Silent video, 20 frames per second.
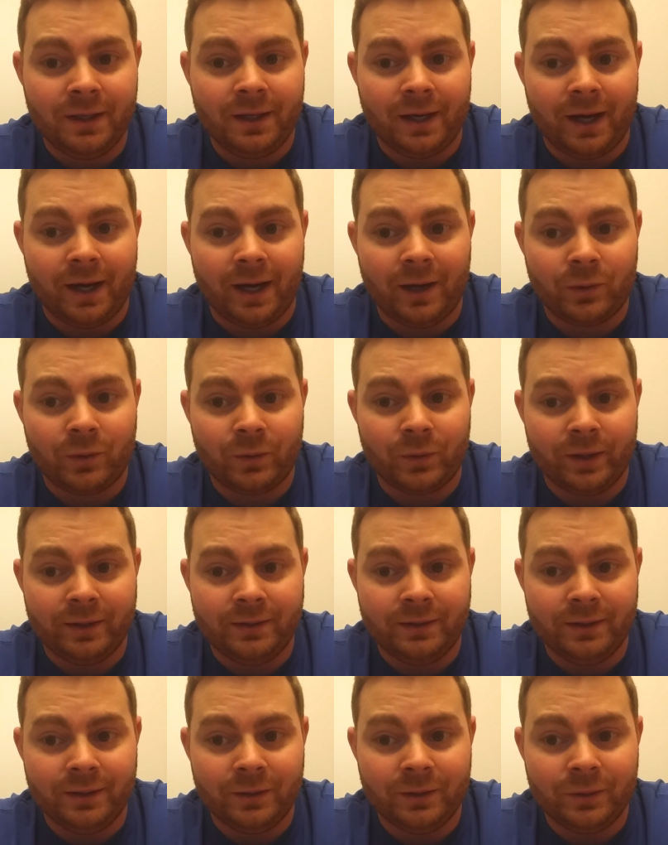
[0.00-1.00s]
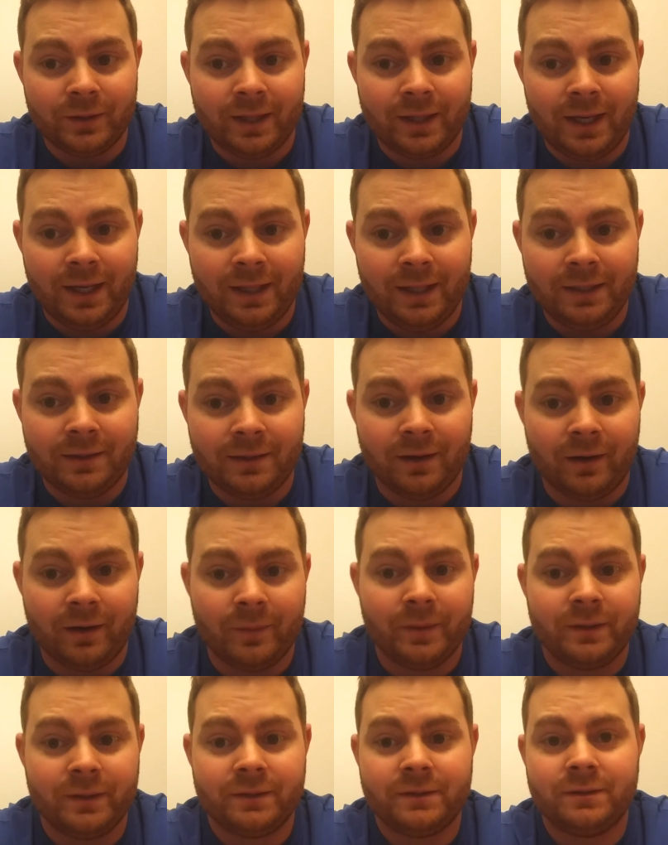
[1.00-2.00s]
How do I deal with hate
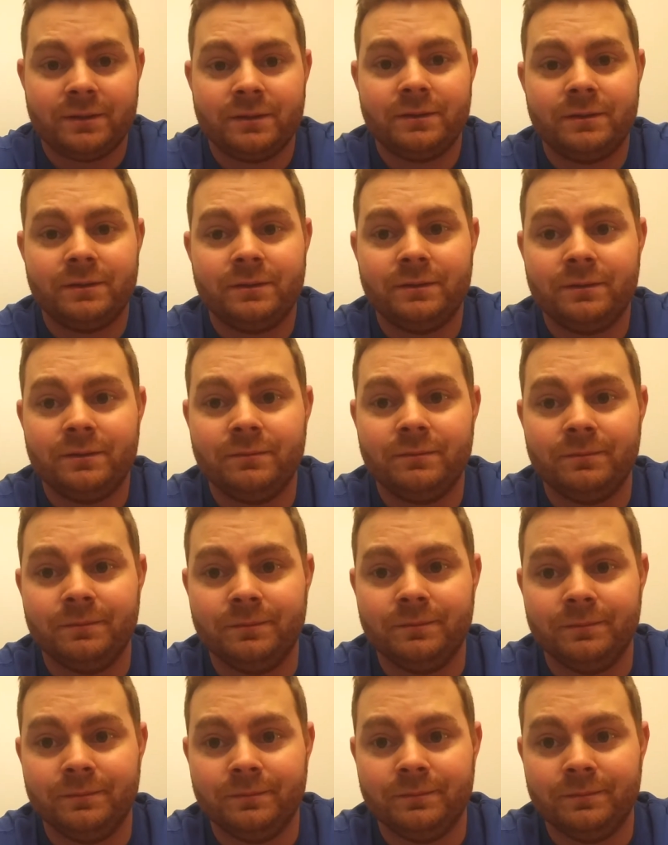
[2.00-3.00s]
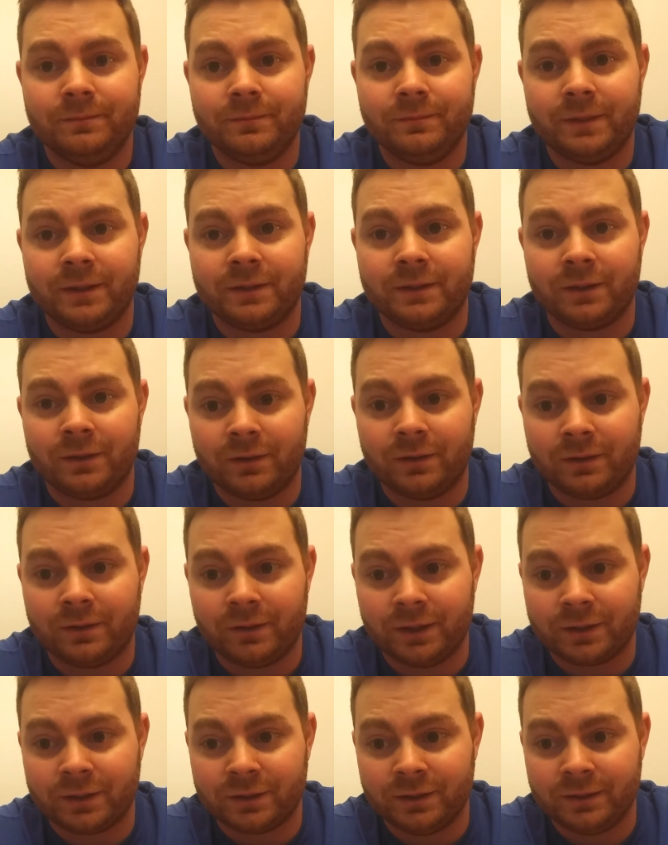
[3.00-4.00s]
comments? That's a good
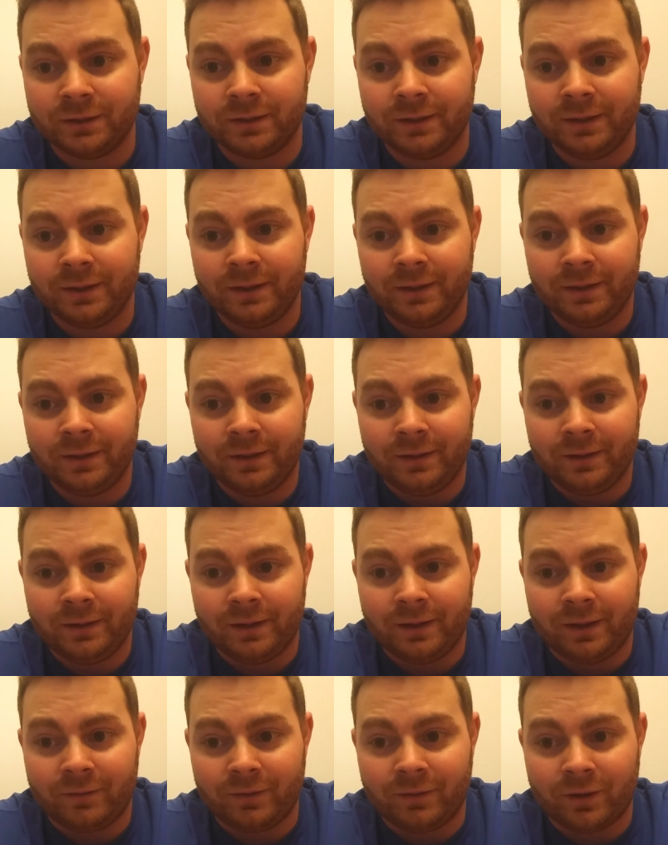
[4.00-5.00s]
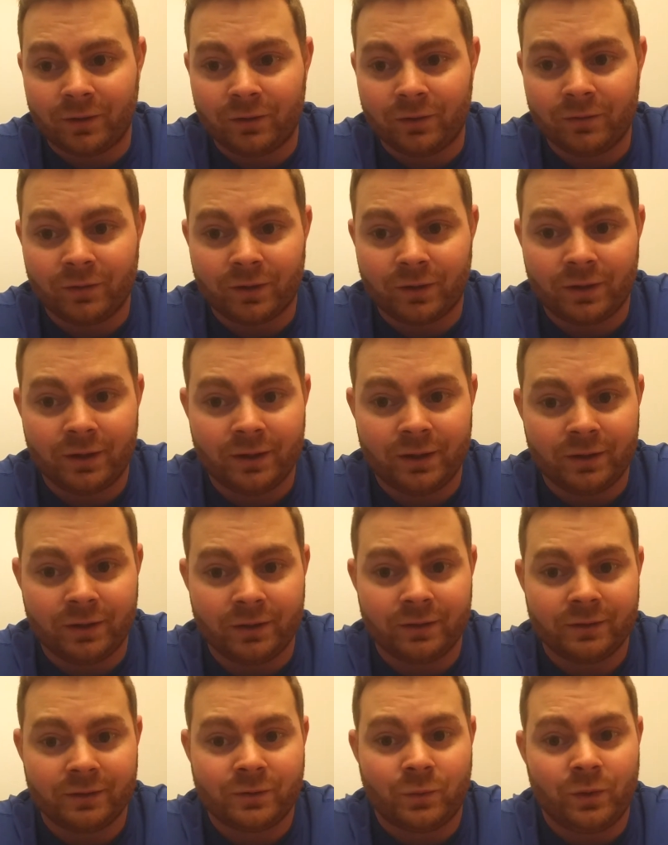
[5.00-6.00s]
question. I've got over
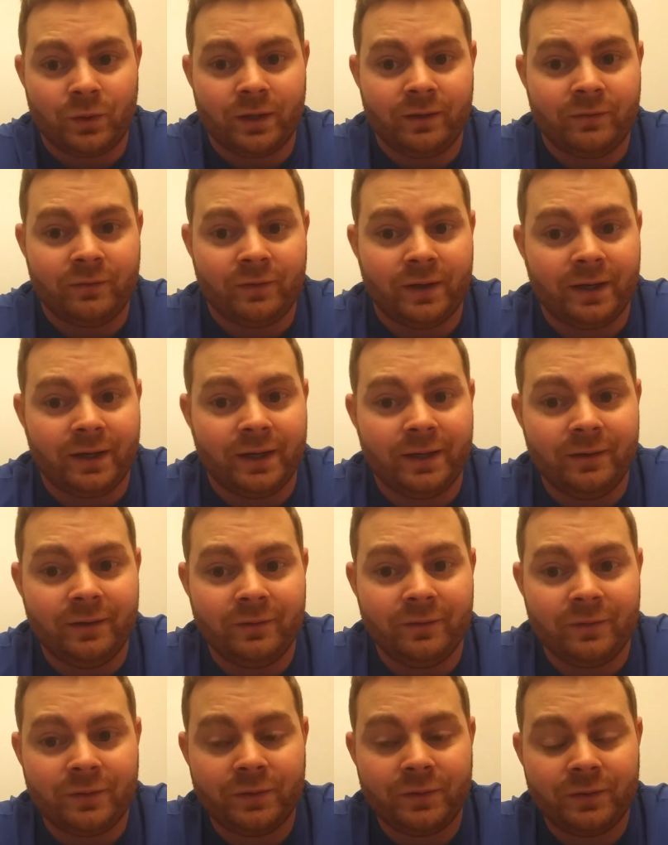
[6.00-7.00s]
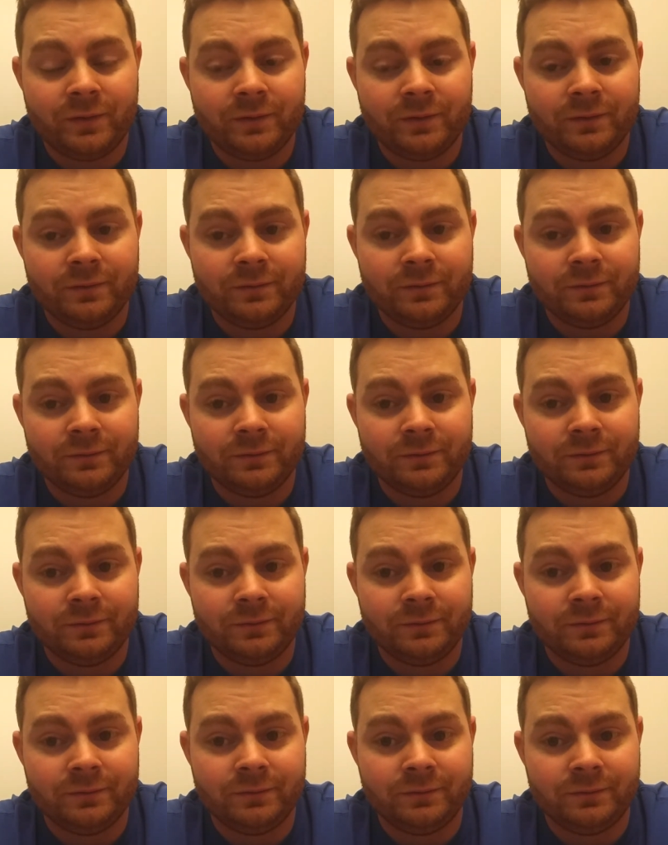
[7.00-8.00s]

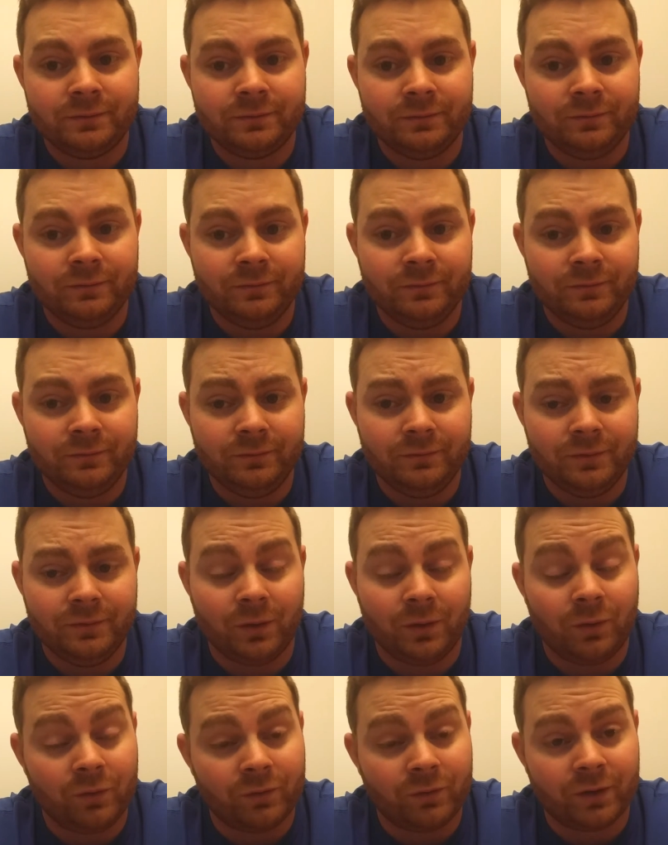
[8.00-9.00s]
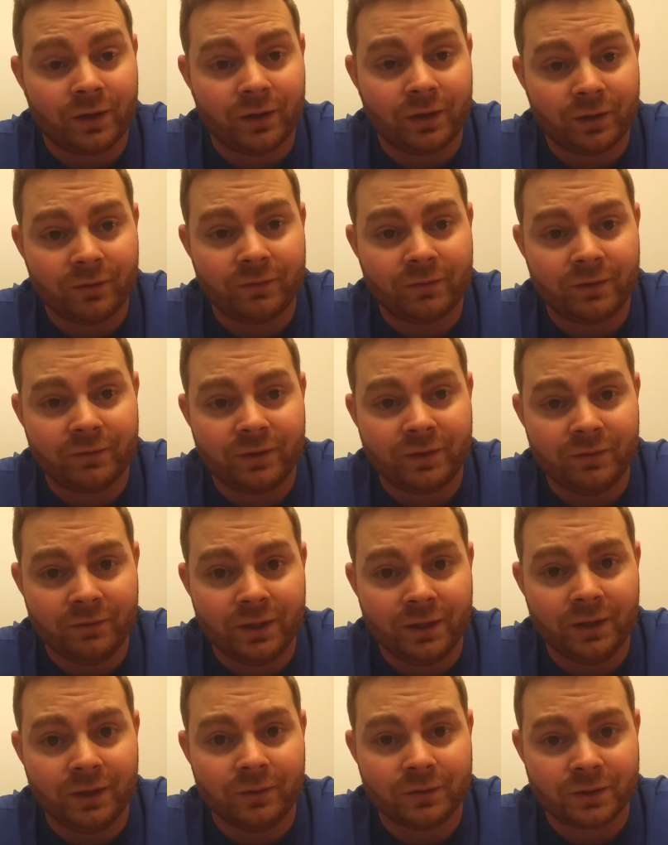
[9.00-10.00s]
150
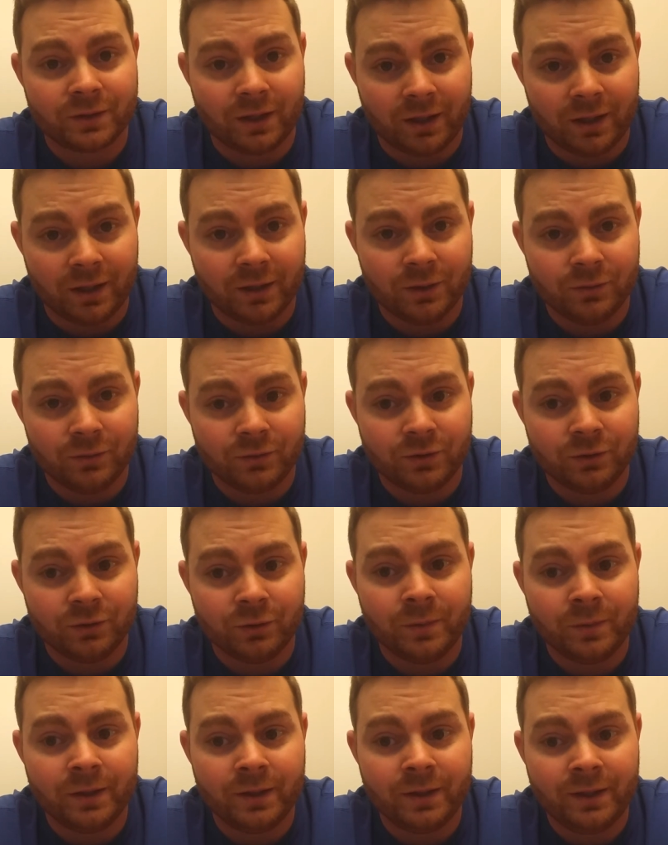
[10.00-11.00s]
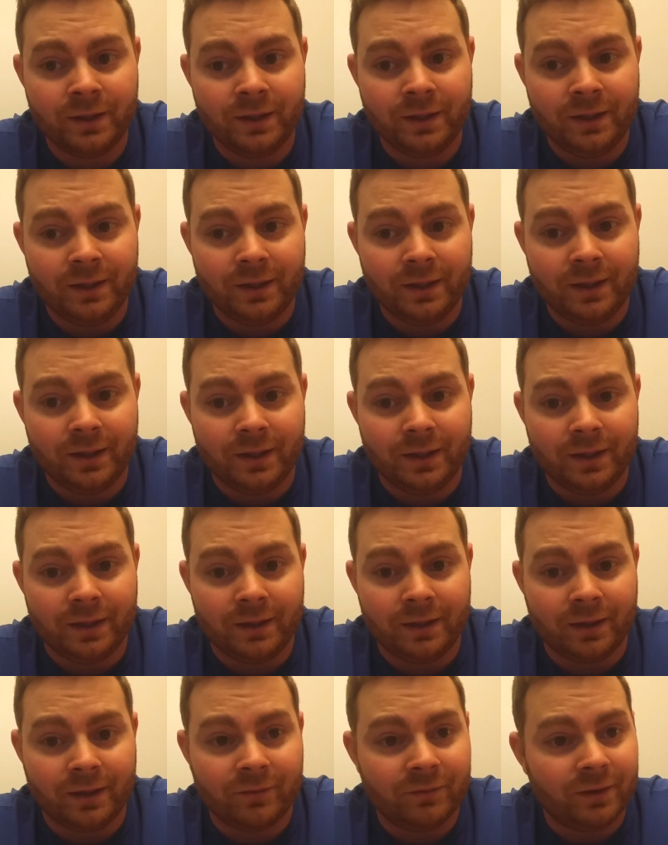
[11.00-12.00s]
videos on YouTube,
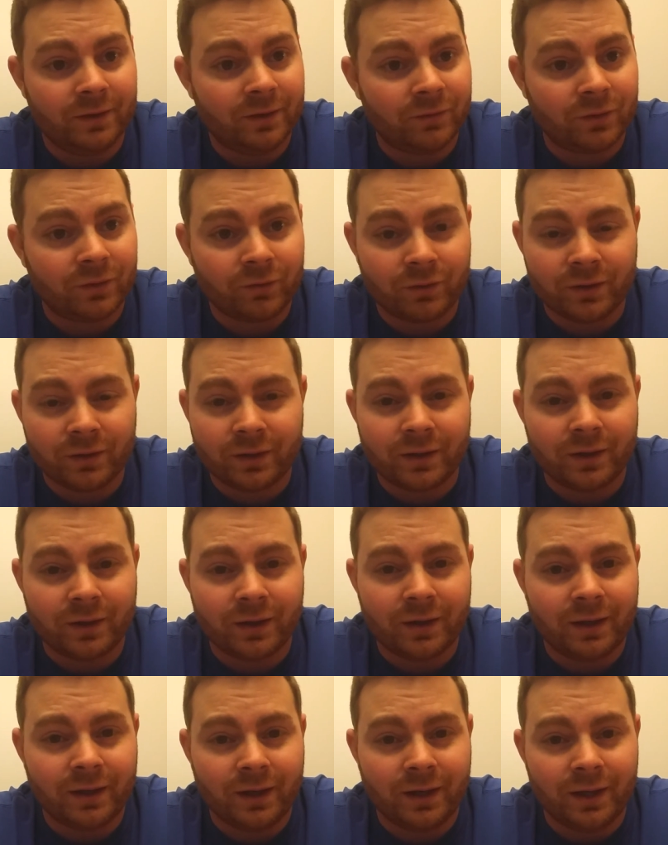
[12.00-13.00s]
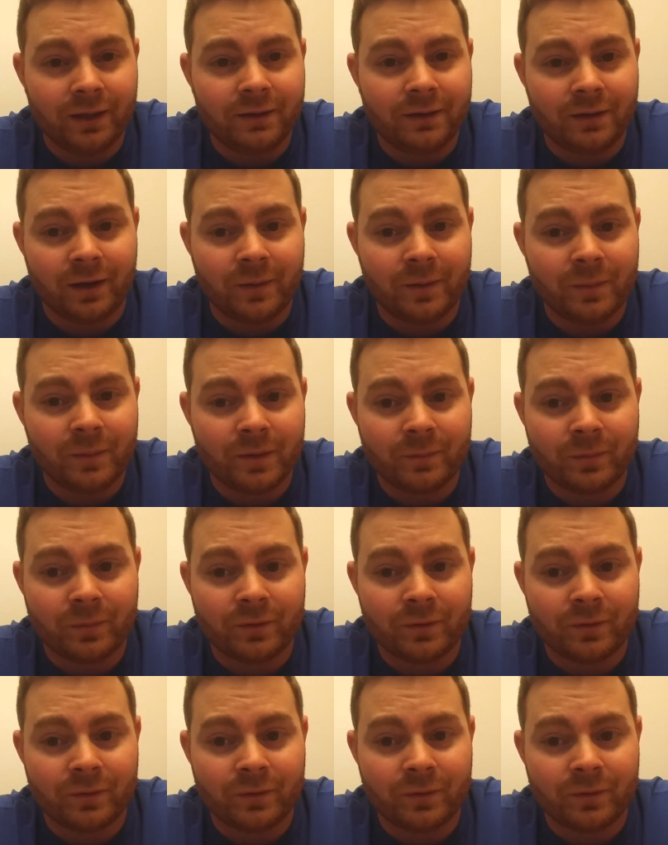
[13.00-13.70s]
and I've never really gotten a hate comment